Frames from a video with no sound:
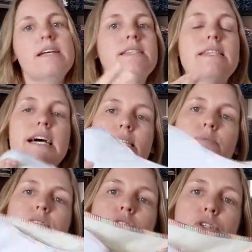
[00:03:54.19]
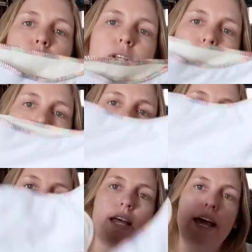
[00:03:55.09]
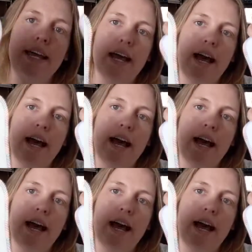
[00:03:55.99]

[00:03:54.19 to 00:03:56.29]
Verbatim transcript: So that's what your soaker set looks like